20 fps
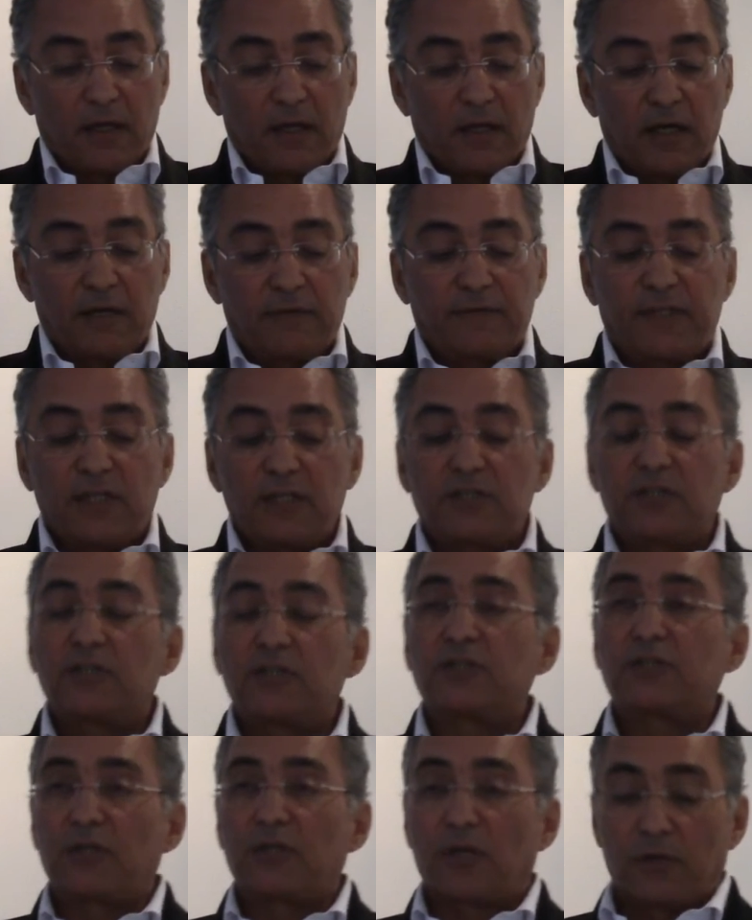If this
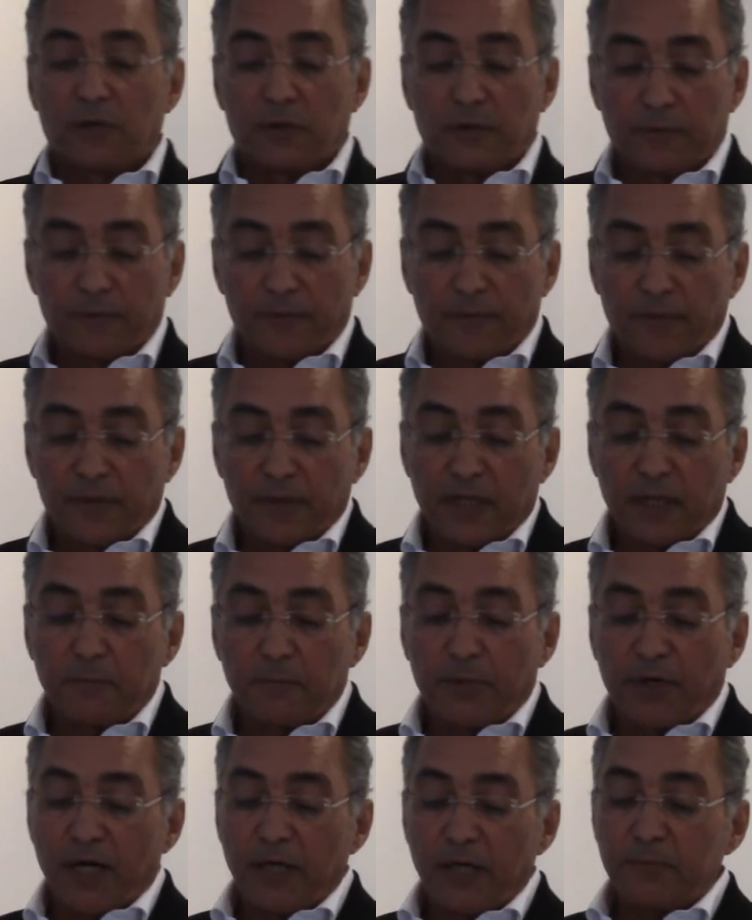is so, then
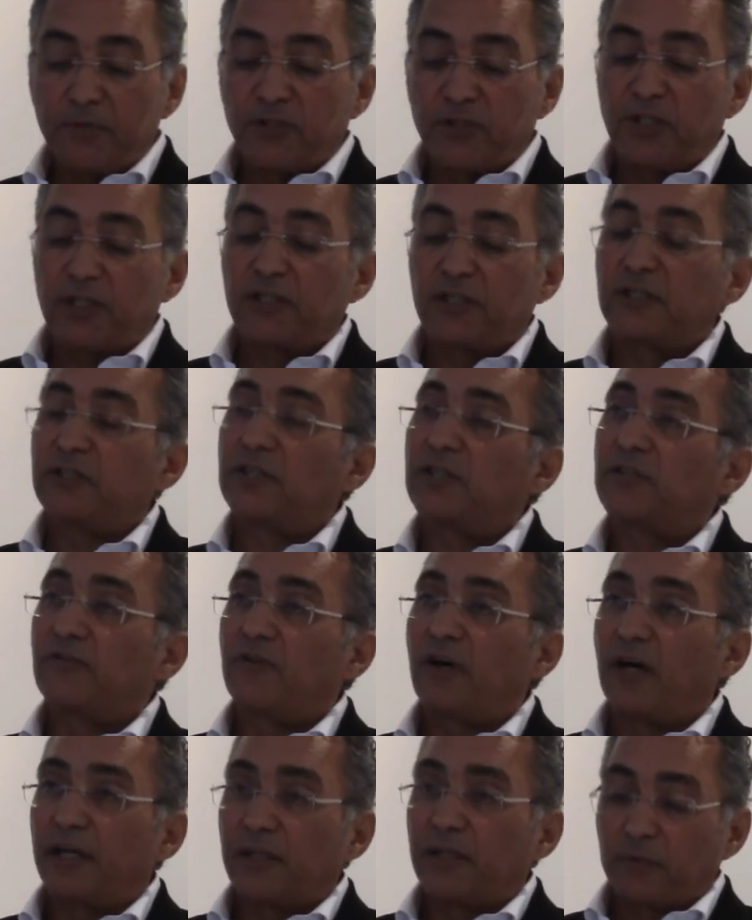perhaps Jesus is
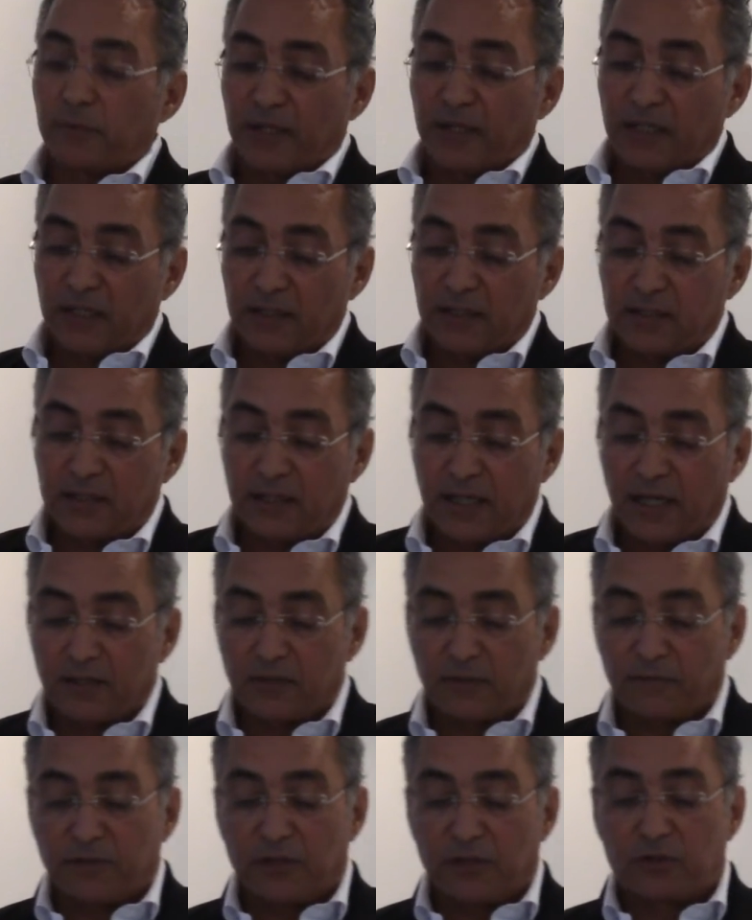right when he
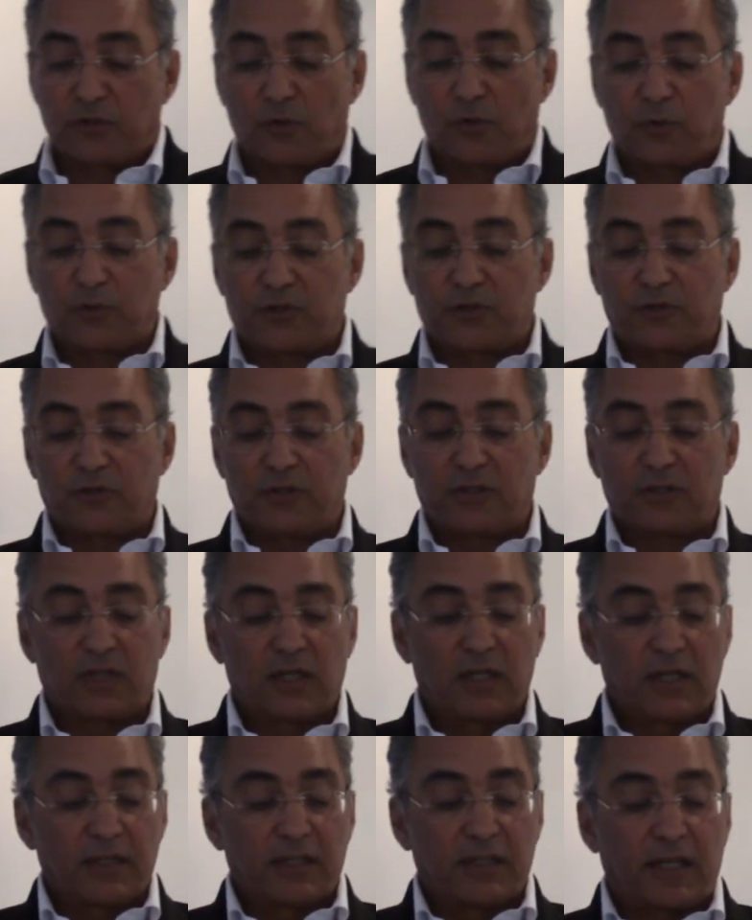says of the torturers
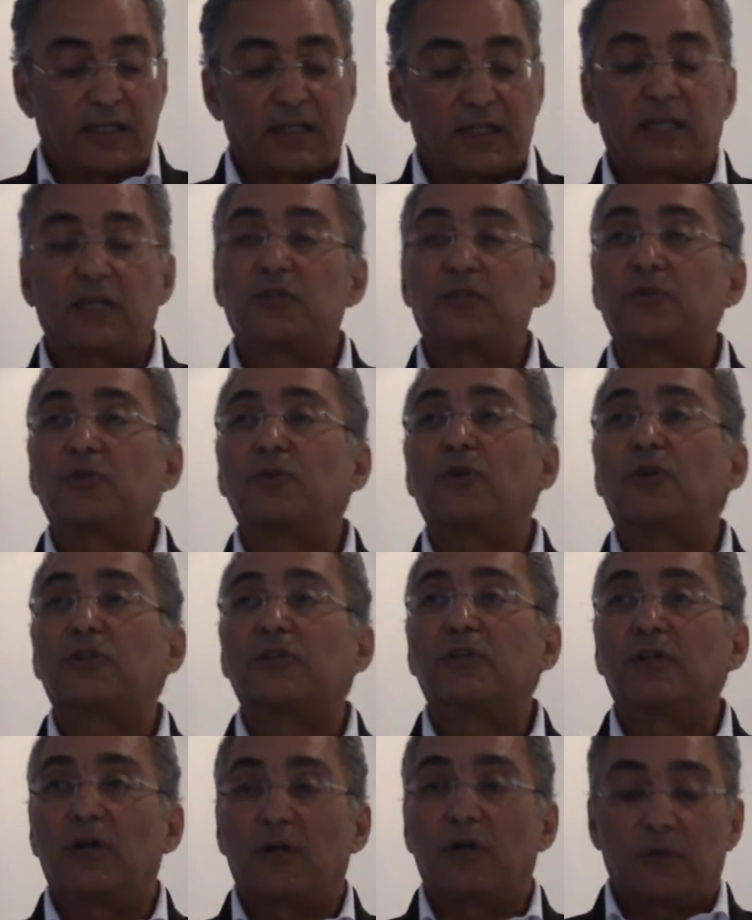that they do
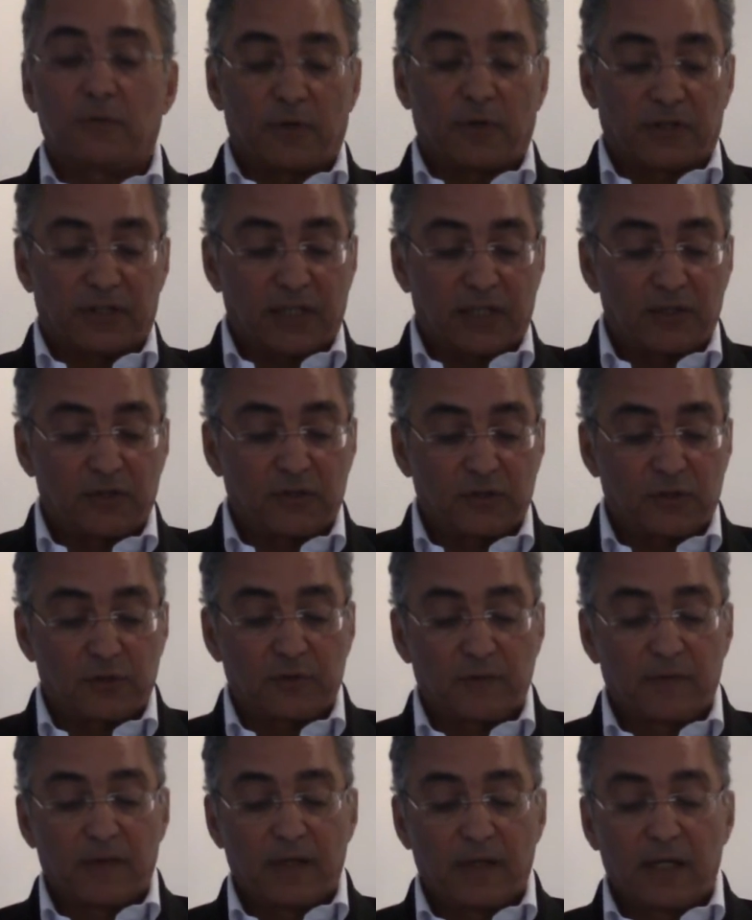not know what they
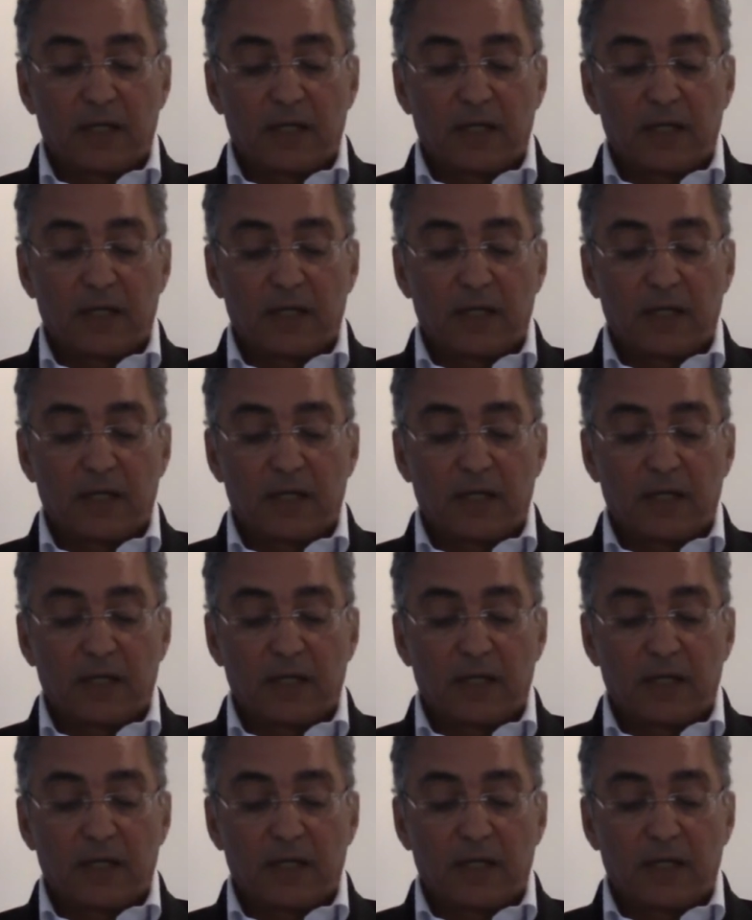do,